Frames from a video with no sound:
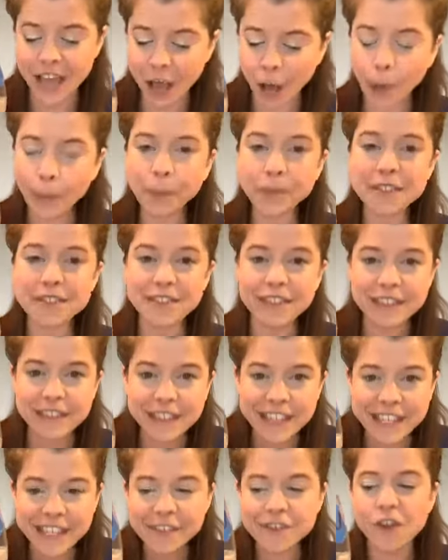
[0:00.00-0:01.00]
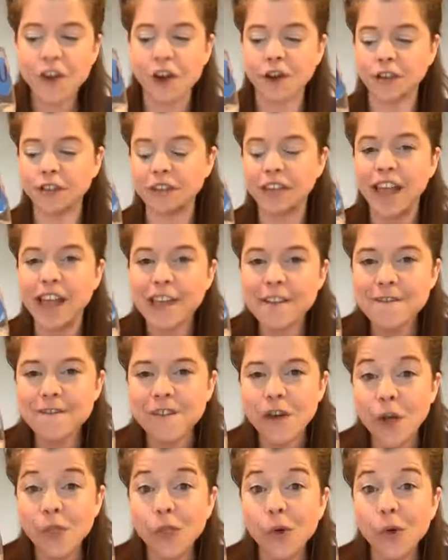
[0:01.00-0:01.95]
help us live our life